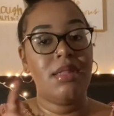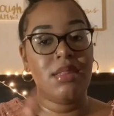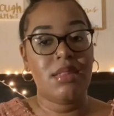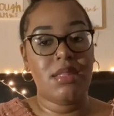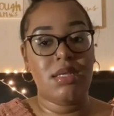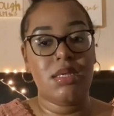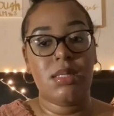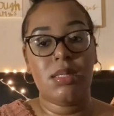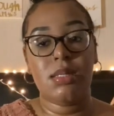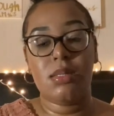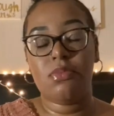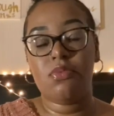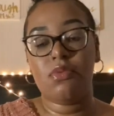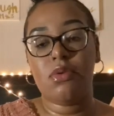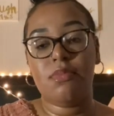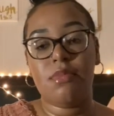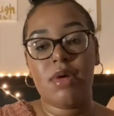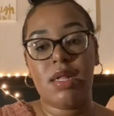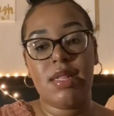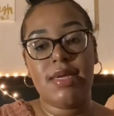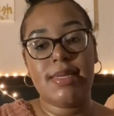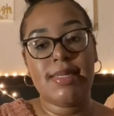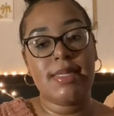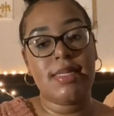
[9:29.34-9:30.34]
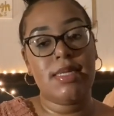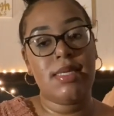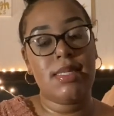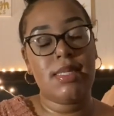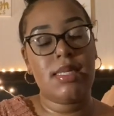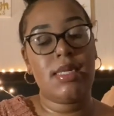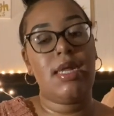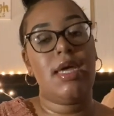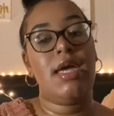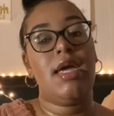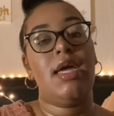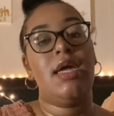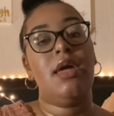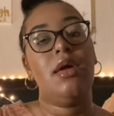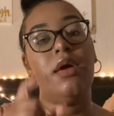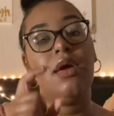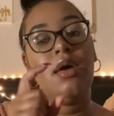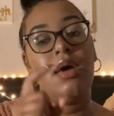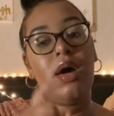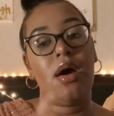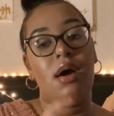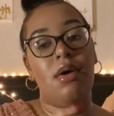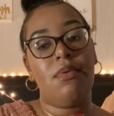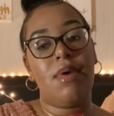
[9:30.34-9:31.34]
this is what my lesson is today.
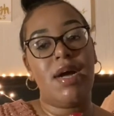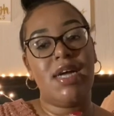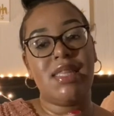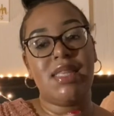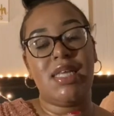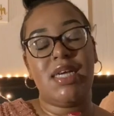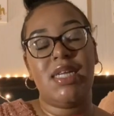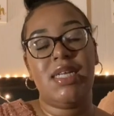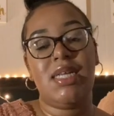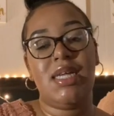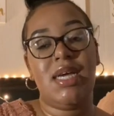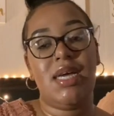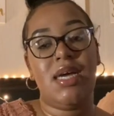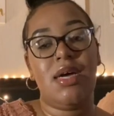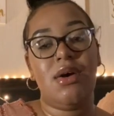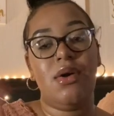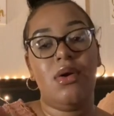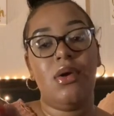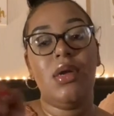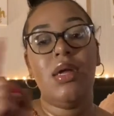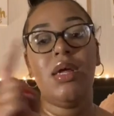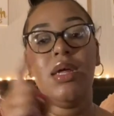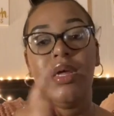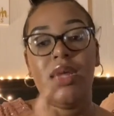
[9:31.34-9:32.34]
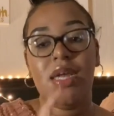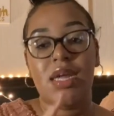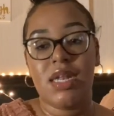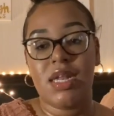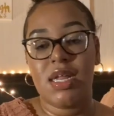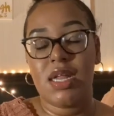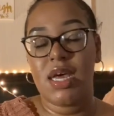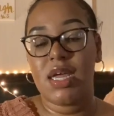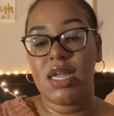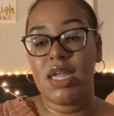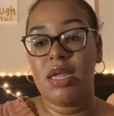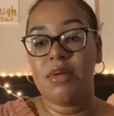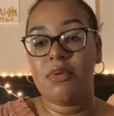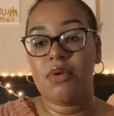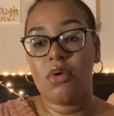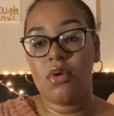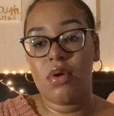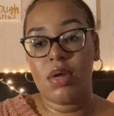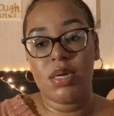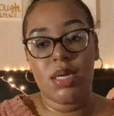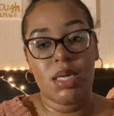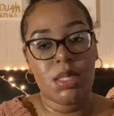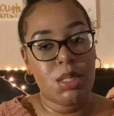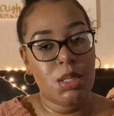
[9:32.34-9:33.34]
I write that down, and then I keep
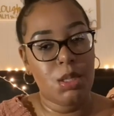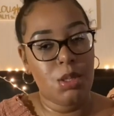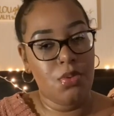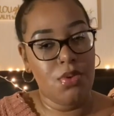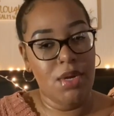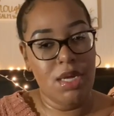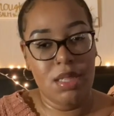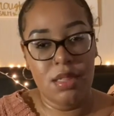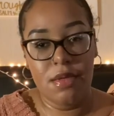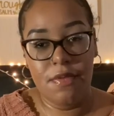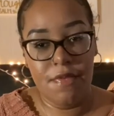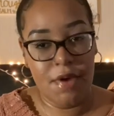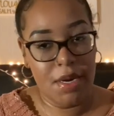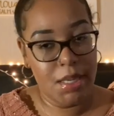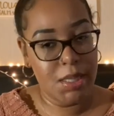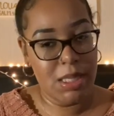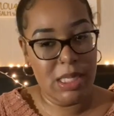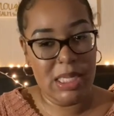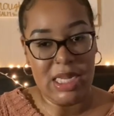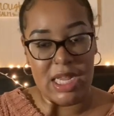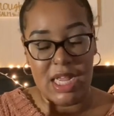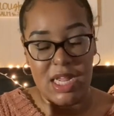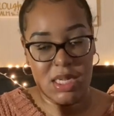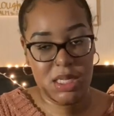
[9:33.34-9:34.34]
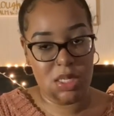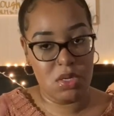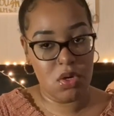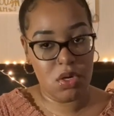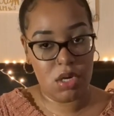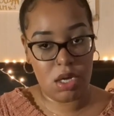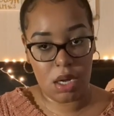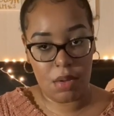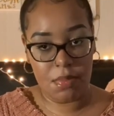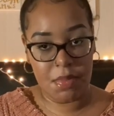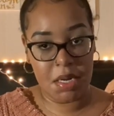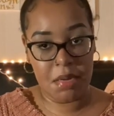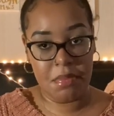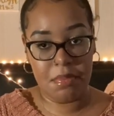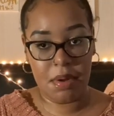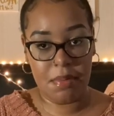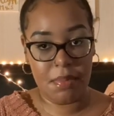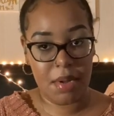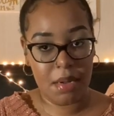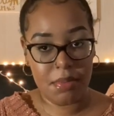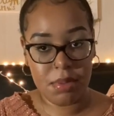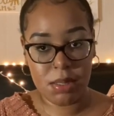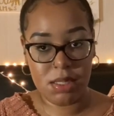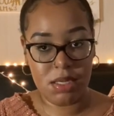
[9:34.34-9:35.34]
going. I just read the verses as they're coming in my
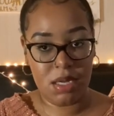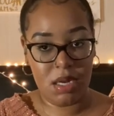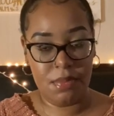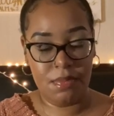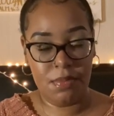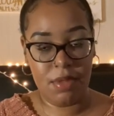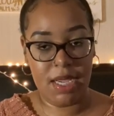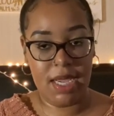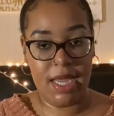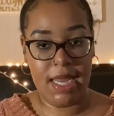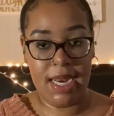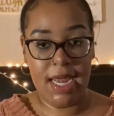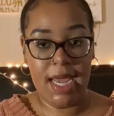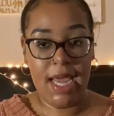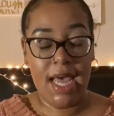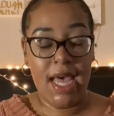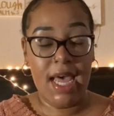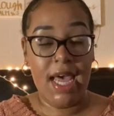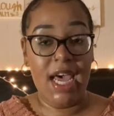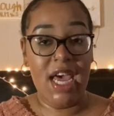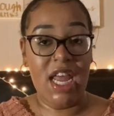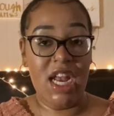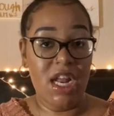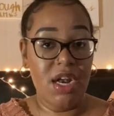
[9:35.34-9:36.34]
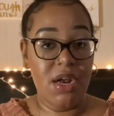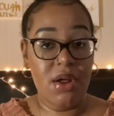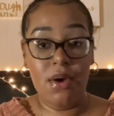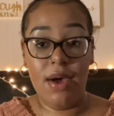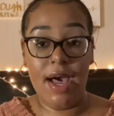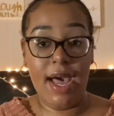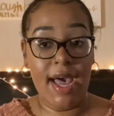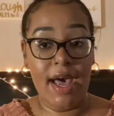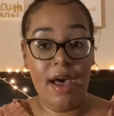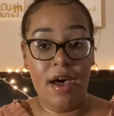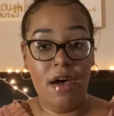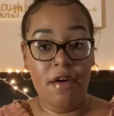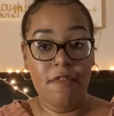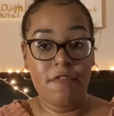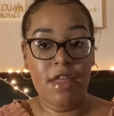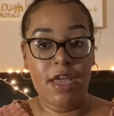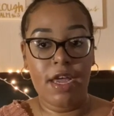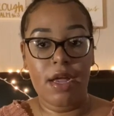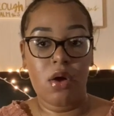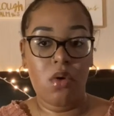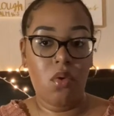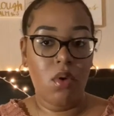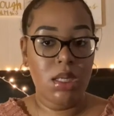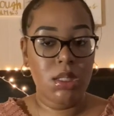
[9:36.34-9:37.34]
Bible study plan. And then they'll have
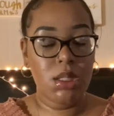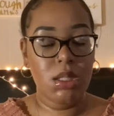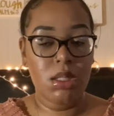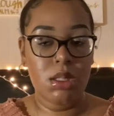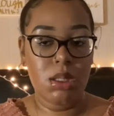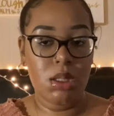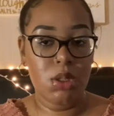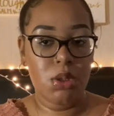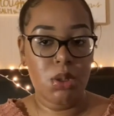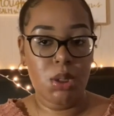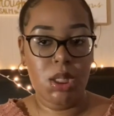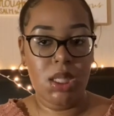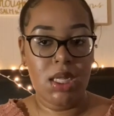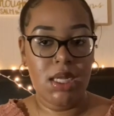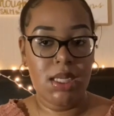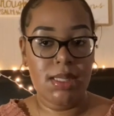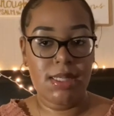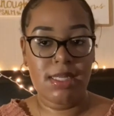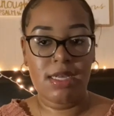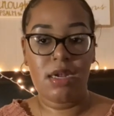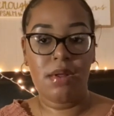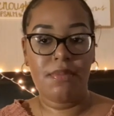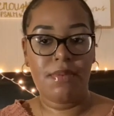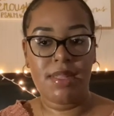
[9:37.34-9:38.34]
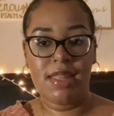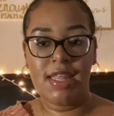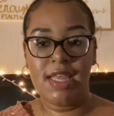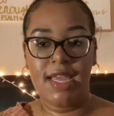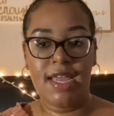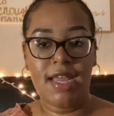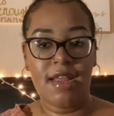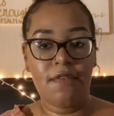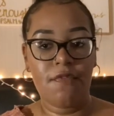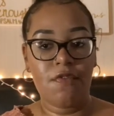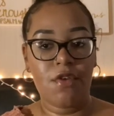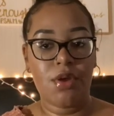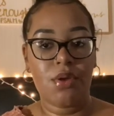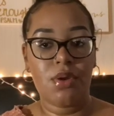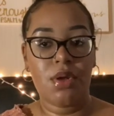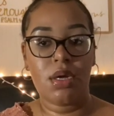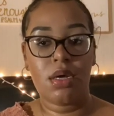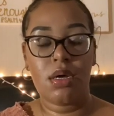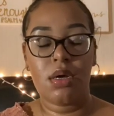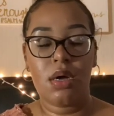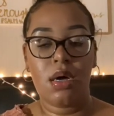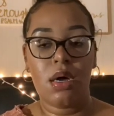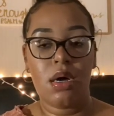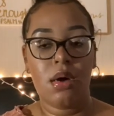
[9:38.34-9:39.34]
like questions usually set up at the end for you
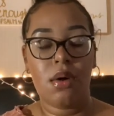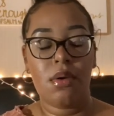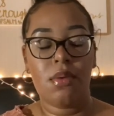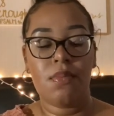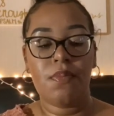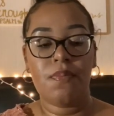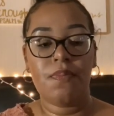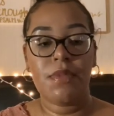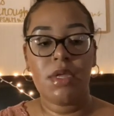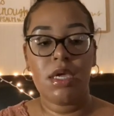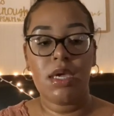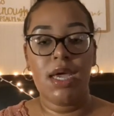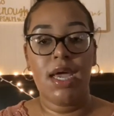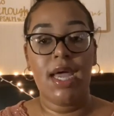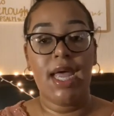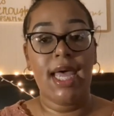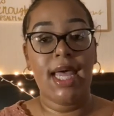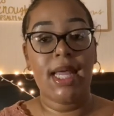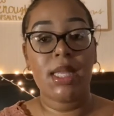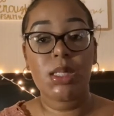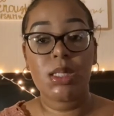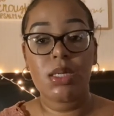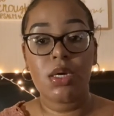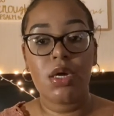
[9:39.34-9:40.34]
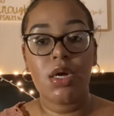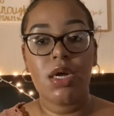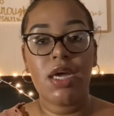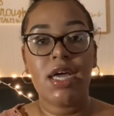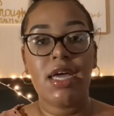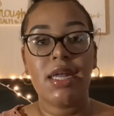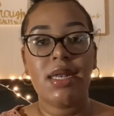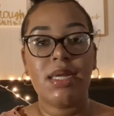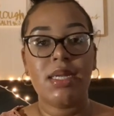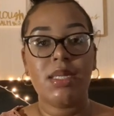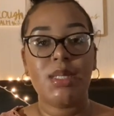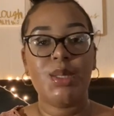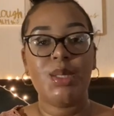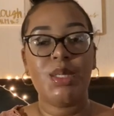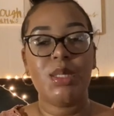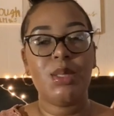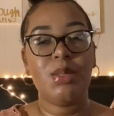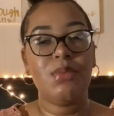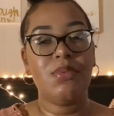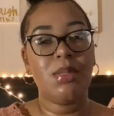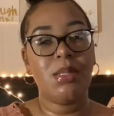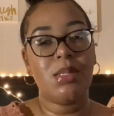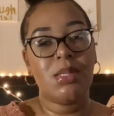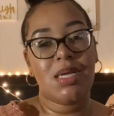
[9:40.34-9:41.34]
to answer. And it
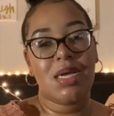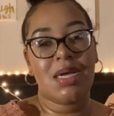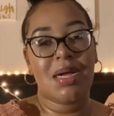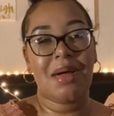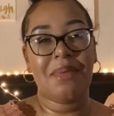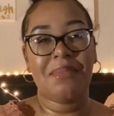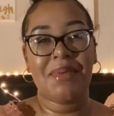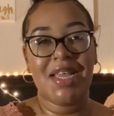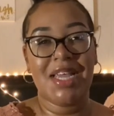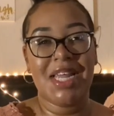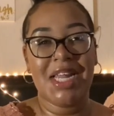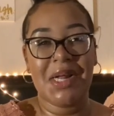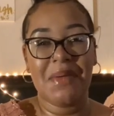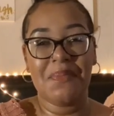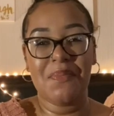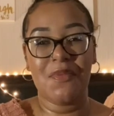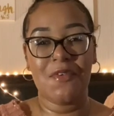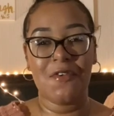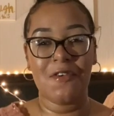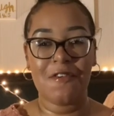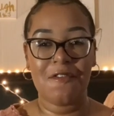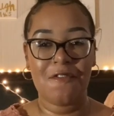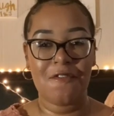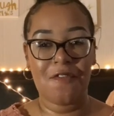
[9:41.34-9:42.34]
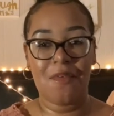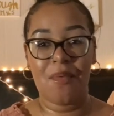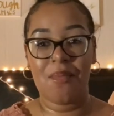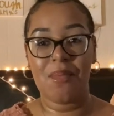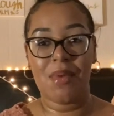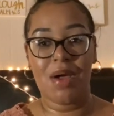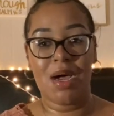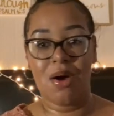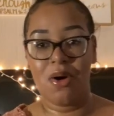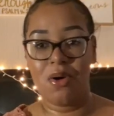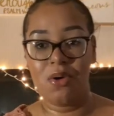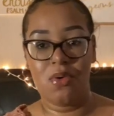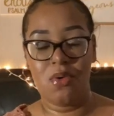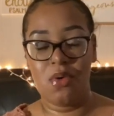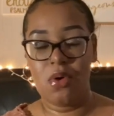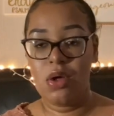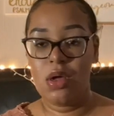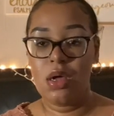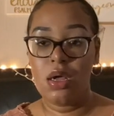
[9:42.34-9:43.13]
just feels like I'm getting more from my whole